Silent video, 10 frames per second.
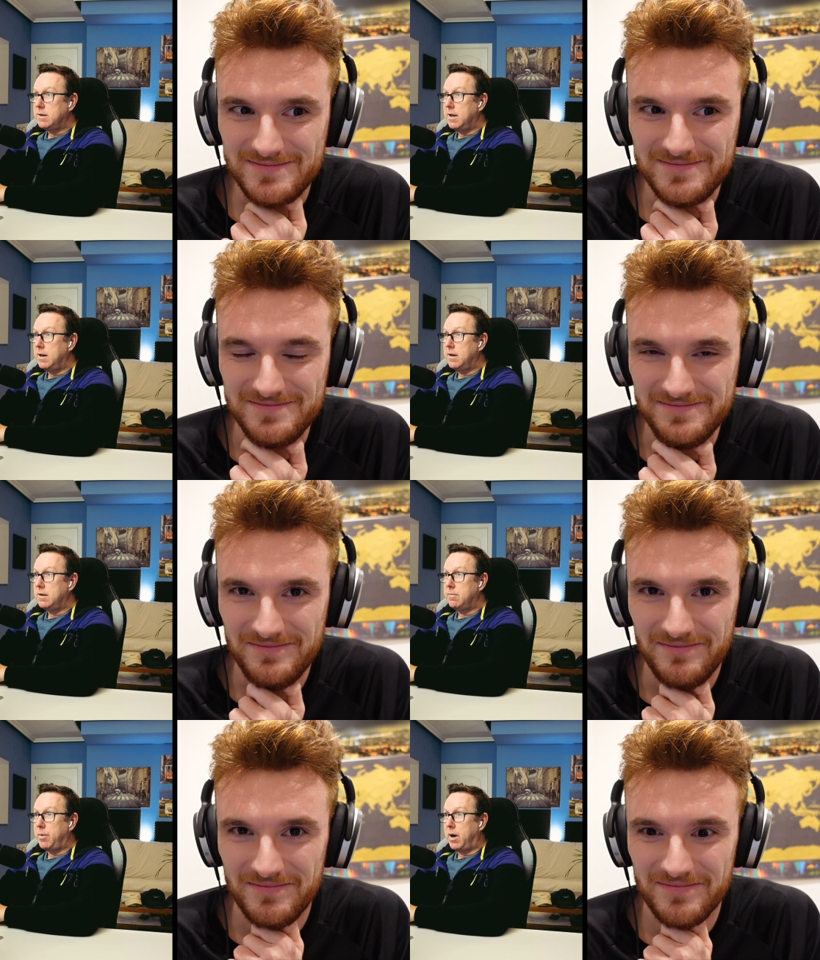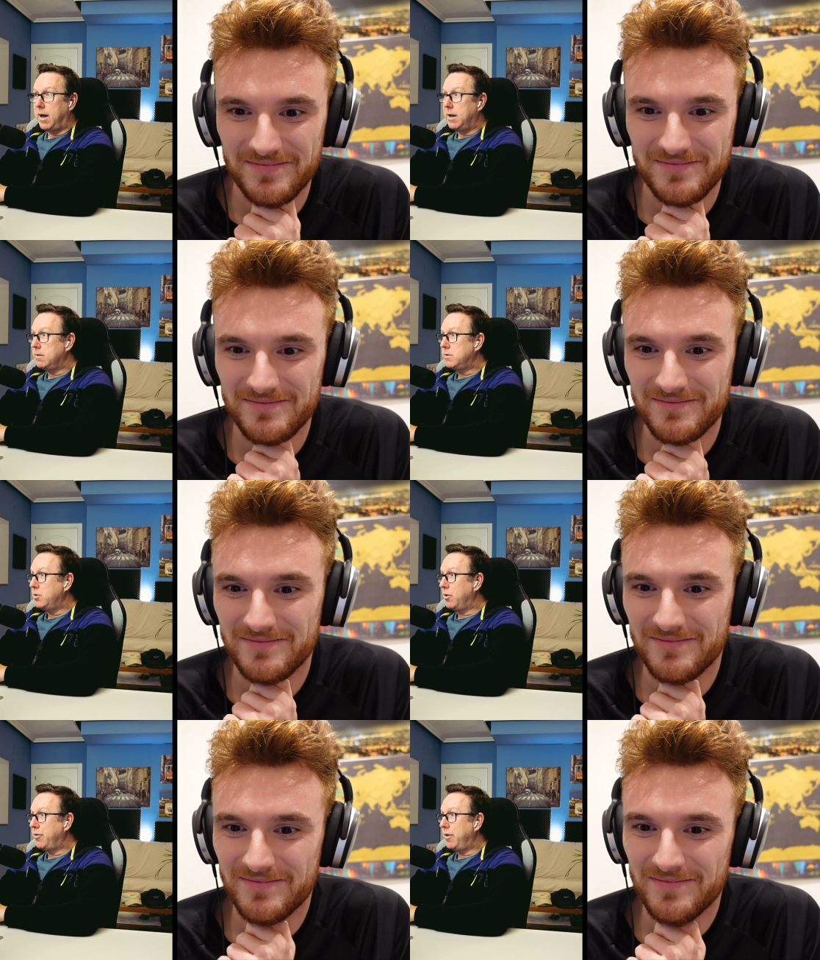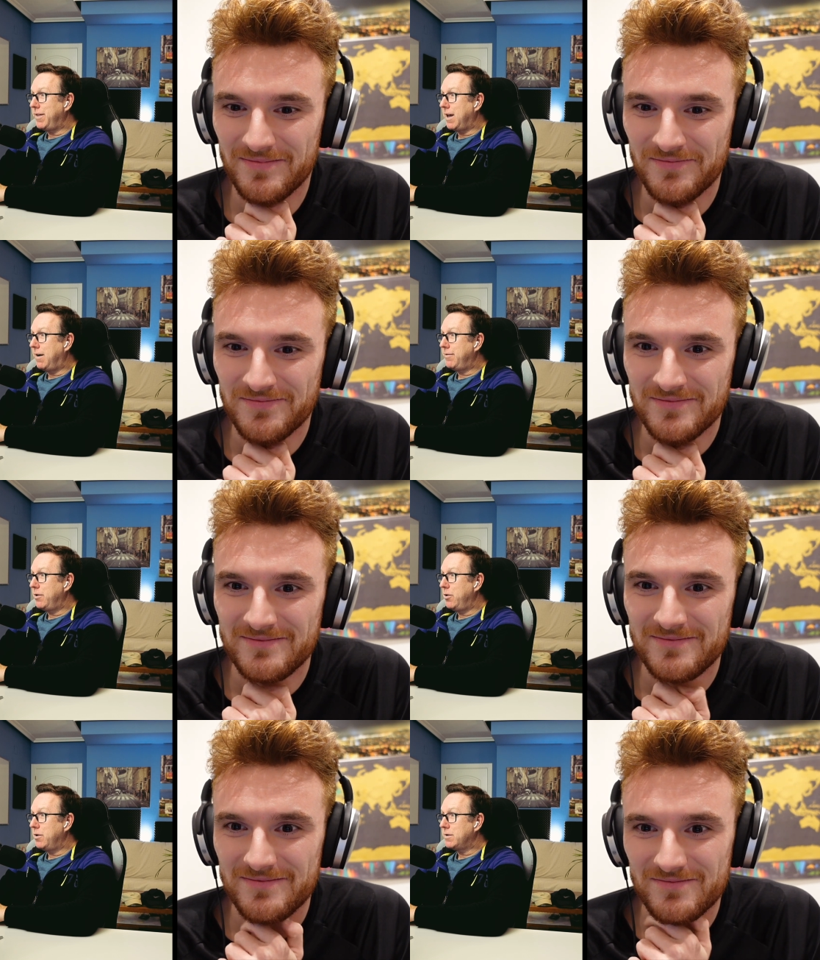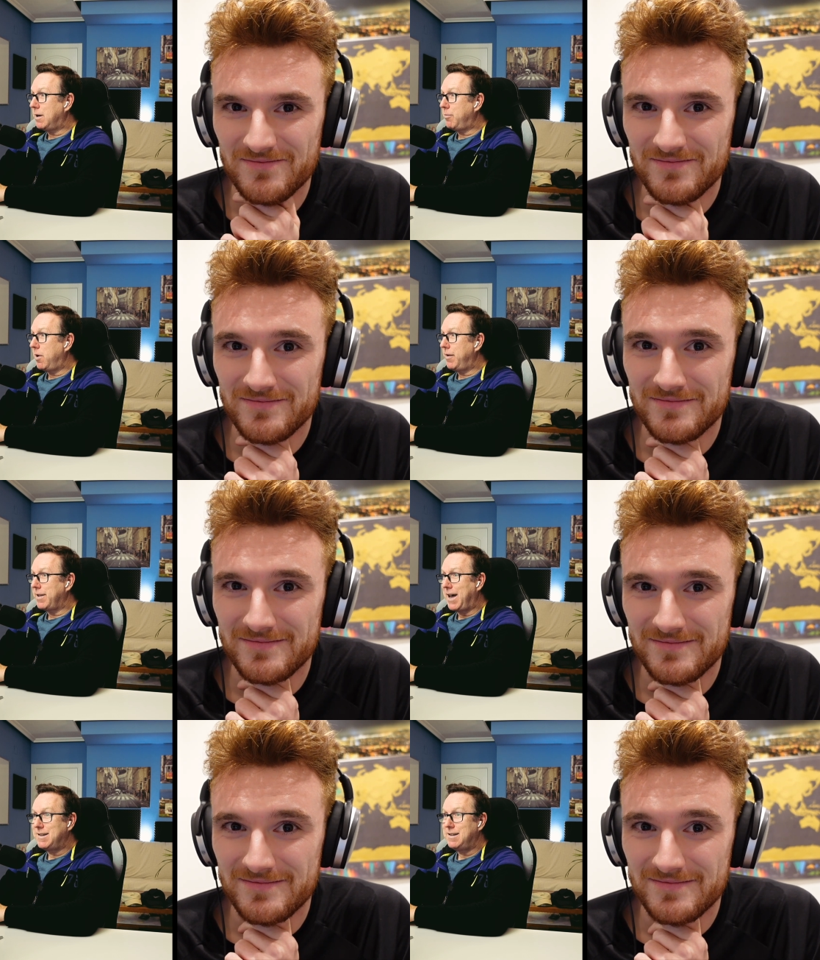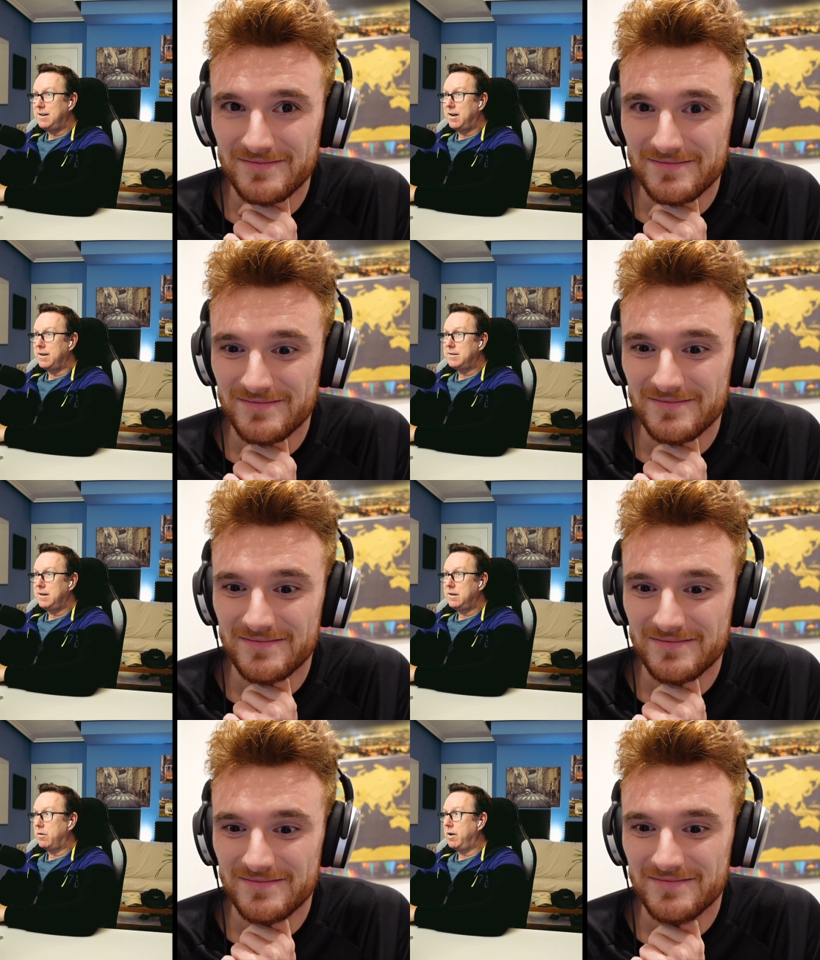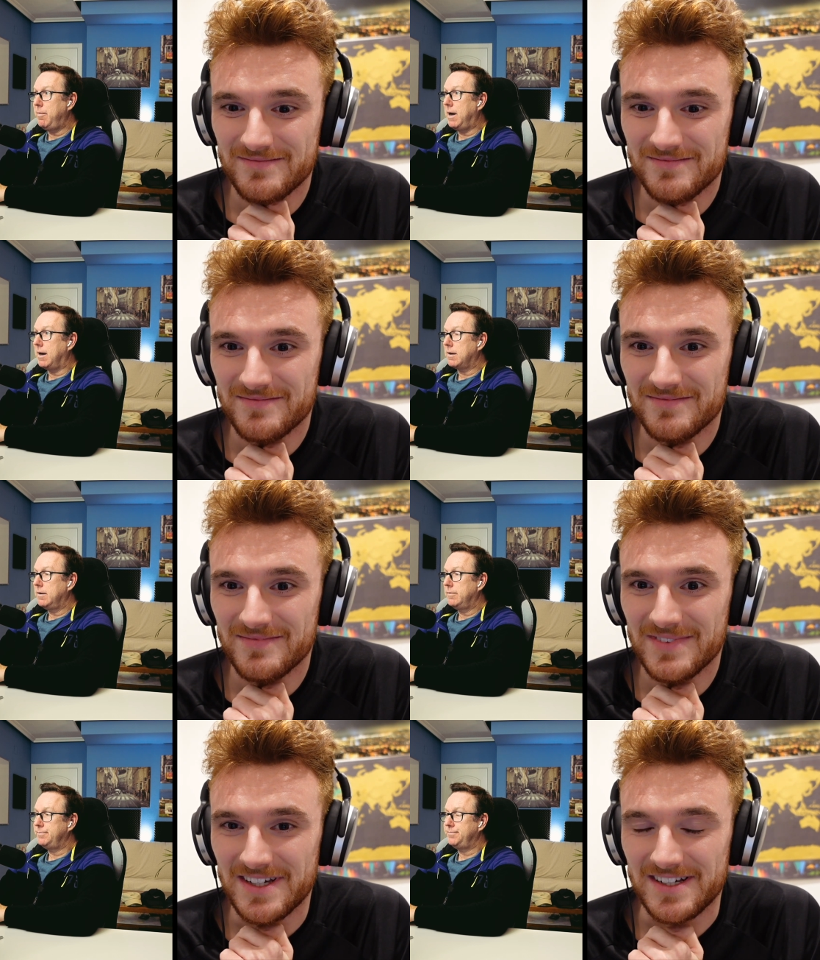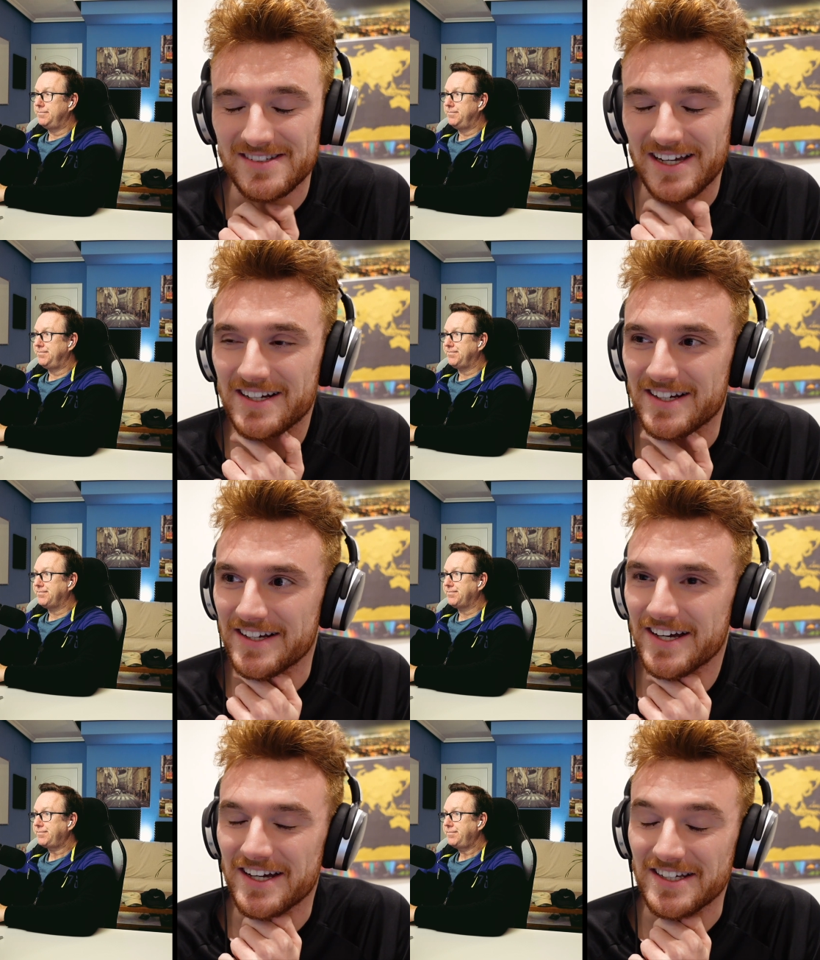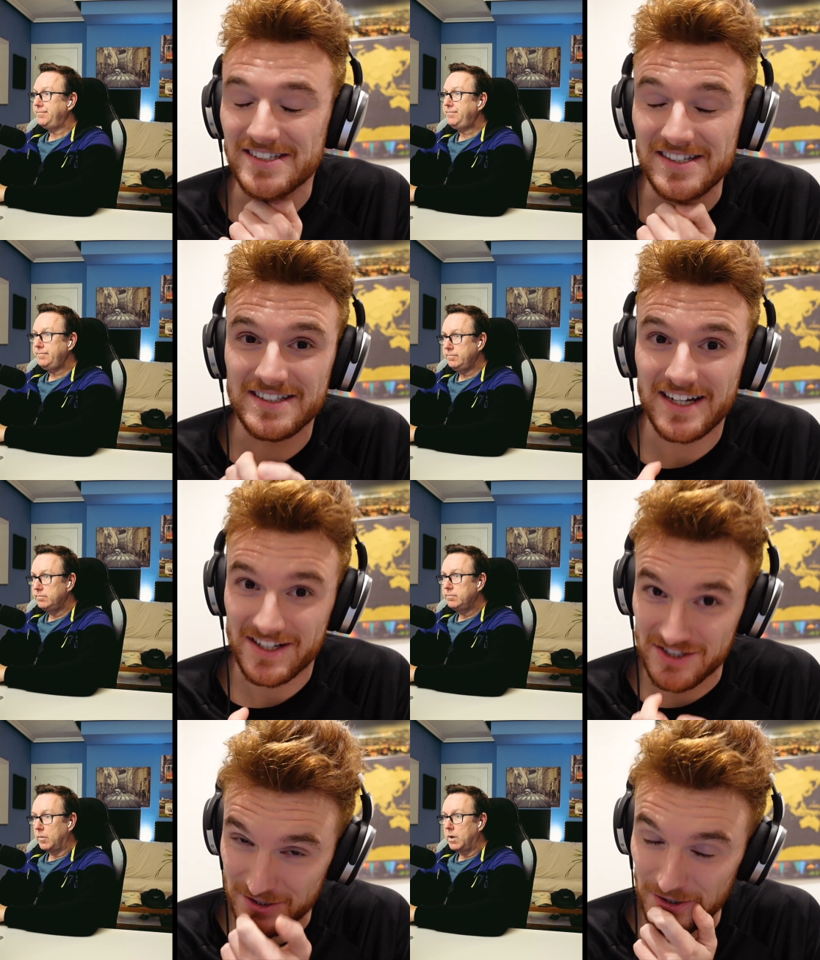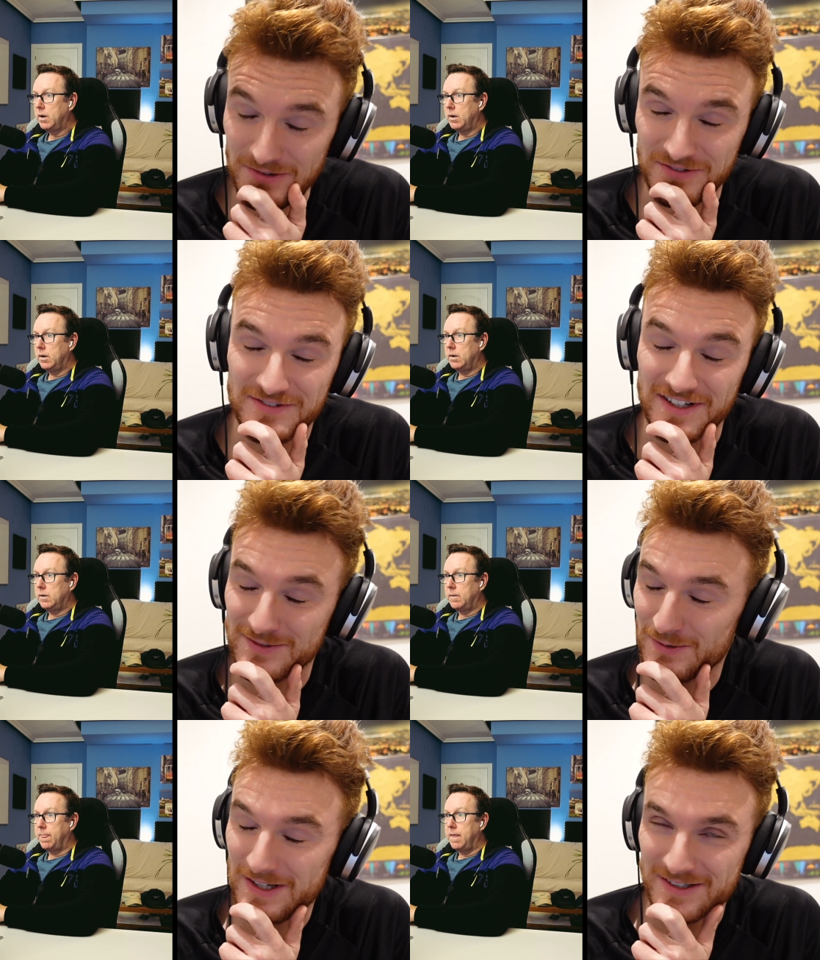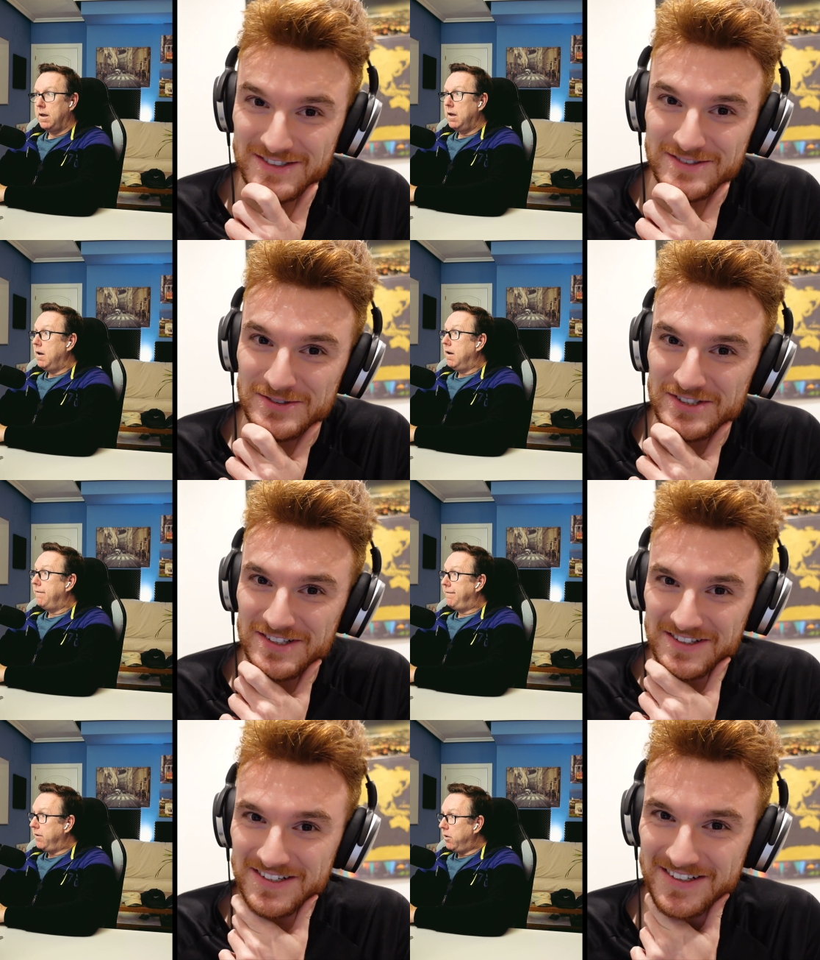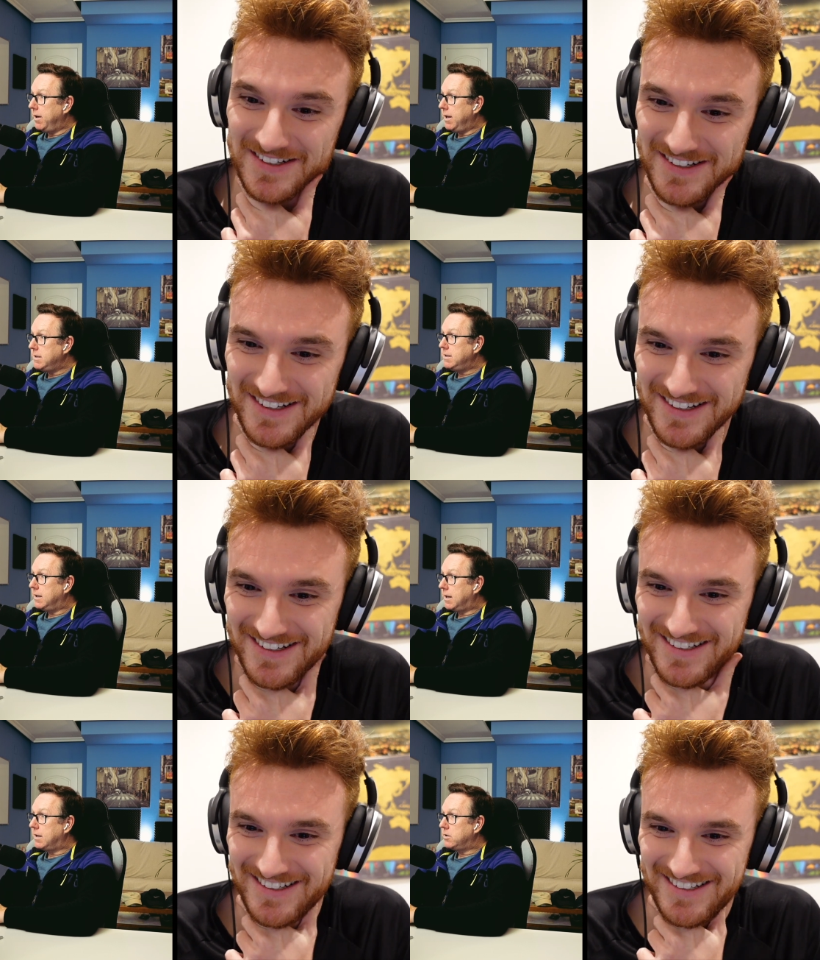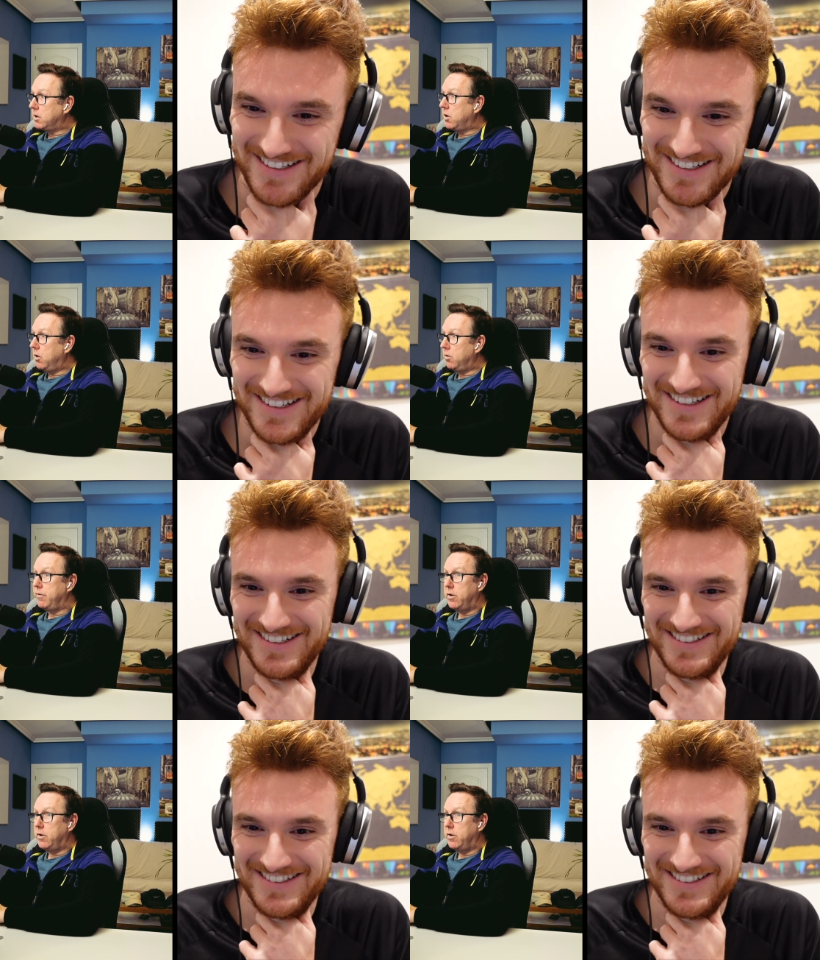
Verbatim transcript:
Speaker 1: and then by two or three in the afternoon, it's up around the 18, 19 degree mark.
Speaker 2: Exactly. Yeah, easy to catch a cold as well as a result.
Speaker 1: Very easy to catch a cold.